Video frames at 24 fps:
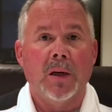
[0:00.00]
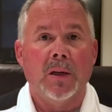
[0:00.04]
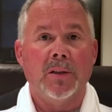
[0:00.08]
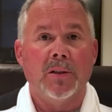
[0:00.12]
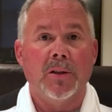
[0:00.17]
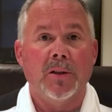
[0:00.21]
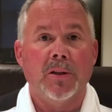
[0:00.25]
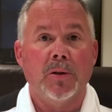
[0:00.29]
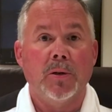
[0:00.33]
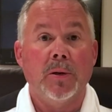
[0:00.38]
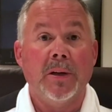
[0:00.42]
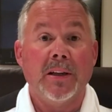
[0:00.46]

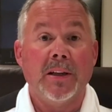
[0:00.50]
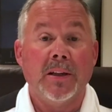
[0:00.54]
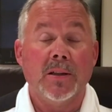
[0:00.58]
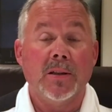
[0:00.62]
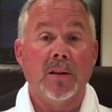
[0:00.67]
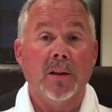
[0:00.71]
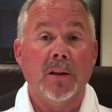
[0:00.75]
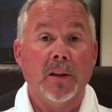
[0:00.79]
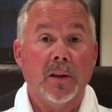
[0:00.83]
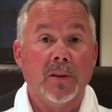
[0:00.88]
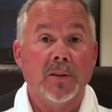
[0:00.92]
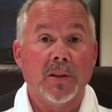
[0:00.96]
to
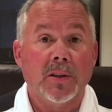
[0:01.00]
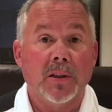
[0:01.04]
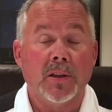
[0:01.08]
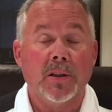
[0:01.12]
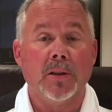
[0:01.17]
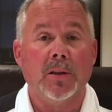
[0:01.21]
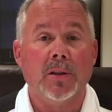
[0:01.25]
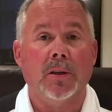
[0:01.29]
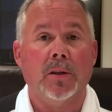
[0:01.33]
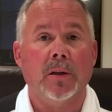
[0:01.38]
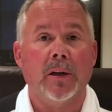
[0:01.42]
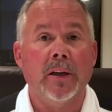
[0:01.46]
his little
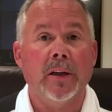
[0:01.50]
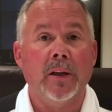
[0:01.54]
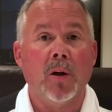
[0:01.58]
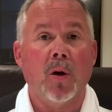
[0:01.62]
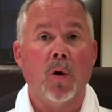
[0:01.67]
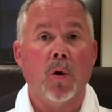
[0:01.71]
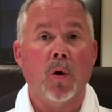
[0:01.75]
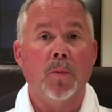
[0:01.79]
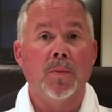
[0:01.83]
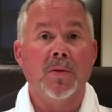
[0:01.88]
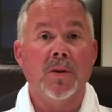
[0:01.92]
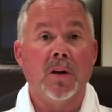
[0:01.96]
sister in
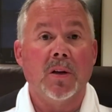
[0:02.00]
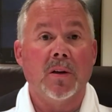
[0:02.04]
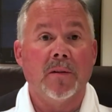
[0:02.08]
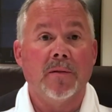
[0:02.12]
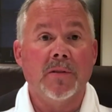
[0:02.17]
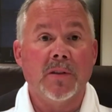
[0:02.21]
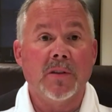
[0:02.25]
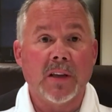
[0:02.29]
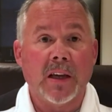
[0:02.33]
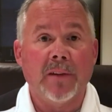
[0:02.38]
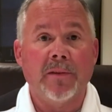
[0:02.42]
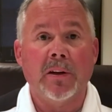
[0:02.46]
hopes
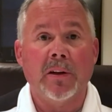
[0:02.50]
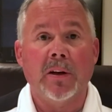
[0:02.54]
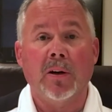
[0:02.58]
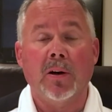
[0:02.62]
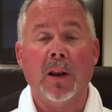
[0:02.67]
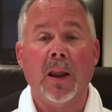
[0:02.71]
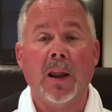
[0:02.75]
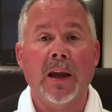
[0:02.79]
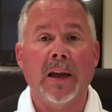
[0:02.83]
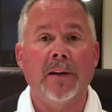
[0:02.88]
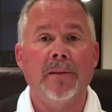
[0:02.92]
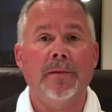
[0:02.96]
of saving her
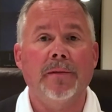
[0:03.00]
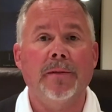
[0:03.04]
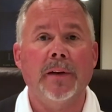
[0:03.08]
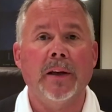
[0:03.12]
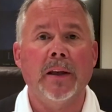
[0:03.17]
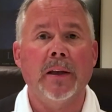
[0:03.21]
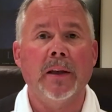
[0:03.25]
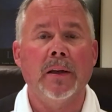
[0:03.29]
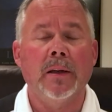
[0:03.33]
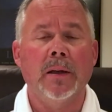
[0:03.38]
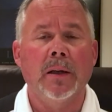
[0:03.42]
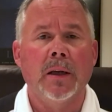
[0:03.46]
life.
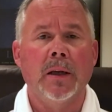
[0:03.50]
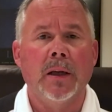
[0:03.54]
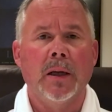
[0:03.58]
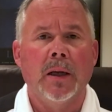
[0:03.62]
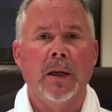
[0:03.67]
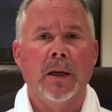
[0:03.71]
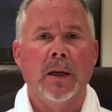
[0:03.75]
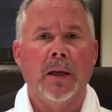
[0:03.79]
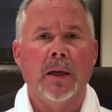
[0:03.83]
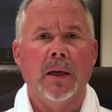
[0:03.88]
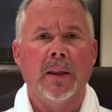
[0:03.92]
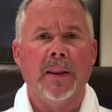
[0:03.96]
And
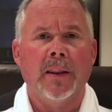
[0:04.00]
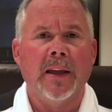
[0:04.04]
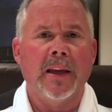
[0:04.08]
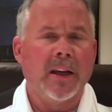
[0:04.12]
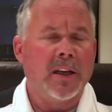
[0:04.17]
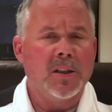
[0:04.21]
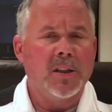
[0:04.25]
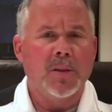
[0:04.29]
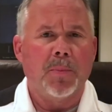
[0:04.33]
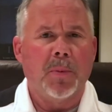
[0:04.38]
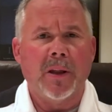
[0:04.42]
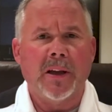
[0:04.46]
they
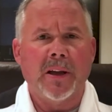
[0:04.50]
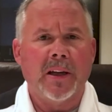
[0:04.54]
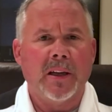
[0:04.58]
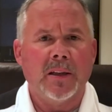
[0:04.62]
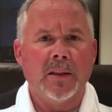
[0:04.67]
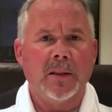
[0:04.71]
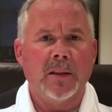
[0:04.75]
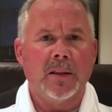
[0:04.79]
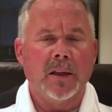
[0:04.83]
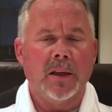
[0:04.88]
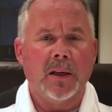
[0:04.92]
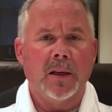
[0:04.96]

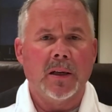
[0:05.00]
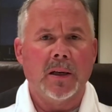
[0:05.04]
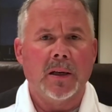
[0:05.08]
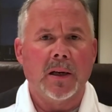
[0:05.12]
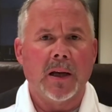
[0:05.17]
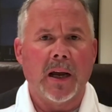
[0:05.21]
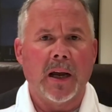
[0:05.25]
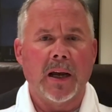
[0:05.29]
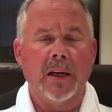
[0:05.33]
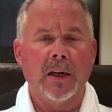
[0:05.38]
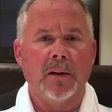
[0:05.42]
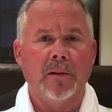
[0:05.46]
explained
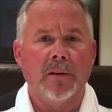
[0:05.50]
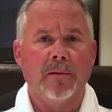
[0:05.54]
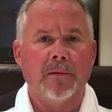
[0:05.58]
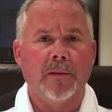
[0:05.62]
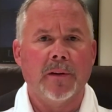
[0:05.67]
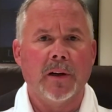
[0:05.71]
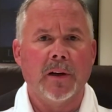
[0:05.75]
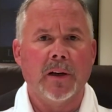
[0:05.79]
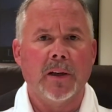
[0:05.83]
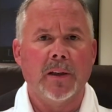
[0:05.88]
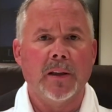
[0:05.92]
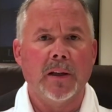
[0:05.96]
kind of
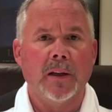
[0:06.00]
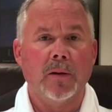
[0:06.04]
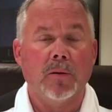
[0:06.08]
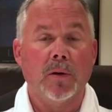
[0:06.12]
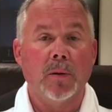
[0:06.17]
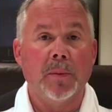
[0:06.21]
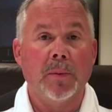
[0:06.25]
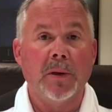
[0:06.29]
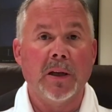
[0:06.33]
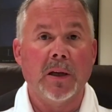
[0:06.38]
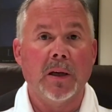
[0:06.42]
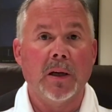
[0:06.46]
that it
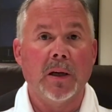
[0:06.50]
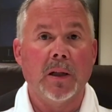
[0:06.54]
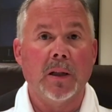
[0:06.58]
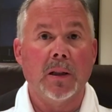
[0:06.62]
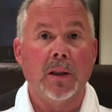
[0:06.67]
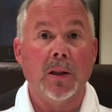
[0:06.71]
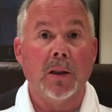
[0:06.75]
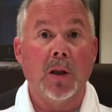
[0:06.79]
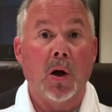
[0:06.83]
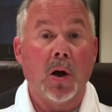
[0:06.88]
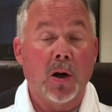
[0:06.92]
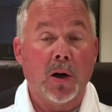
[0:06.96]
would be a
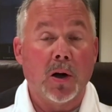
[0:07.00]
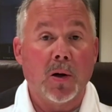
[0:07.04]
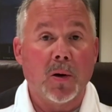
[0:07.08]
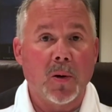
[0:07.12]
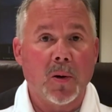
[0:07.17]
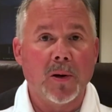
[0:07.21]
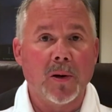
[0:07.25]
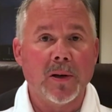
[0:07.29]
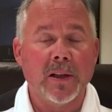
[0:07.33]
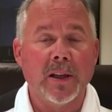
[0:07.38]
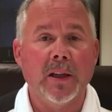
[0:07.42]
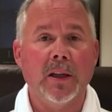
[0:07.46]
longer
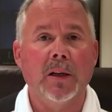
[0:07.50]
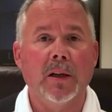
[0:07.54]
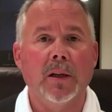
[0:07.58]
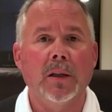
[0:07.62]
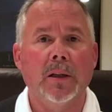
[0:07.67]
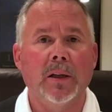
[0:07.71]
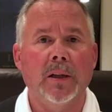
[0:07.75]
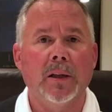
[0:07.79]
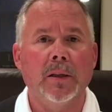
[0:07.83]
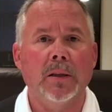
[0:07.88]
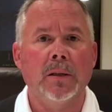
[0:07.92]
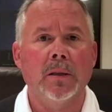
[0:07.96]

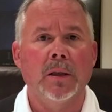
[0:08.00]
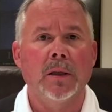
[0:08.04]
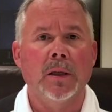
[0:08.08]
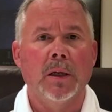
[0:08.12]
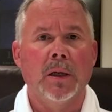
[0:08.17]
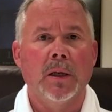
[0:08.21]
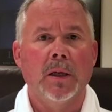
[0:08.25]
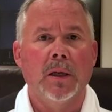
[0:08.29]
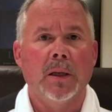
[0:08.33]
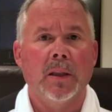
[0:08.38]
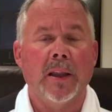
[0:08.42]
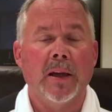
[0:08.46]
ordeal and
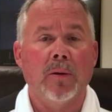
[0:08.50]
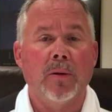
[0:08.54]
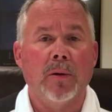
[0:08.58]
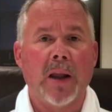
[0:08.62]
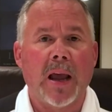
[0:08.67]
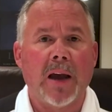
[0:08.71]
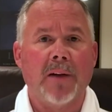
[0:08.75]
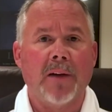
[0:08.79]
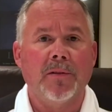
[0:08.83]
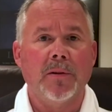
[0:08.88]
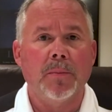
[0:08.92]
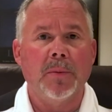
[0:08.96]
they would
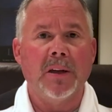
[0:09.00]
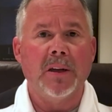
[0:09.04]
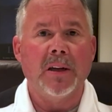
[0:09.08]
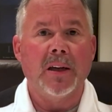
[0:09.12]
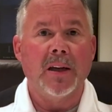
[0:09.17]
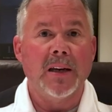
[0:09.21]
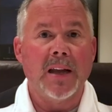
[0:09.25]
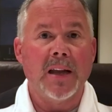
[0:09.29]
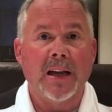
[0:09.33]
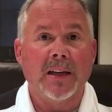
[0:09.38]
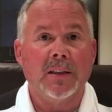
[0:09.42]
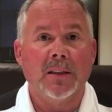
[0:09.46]
have to be
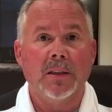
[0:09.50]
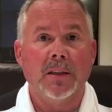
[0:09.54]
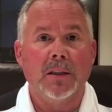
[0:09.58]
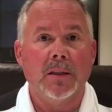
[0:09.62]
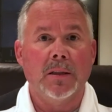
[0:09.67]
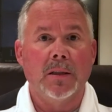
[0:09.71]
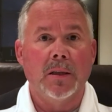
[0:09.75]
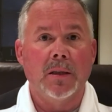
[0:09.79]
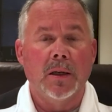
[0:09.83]
connected,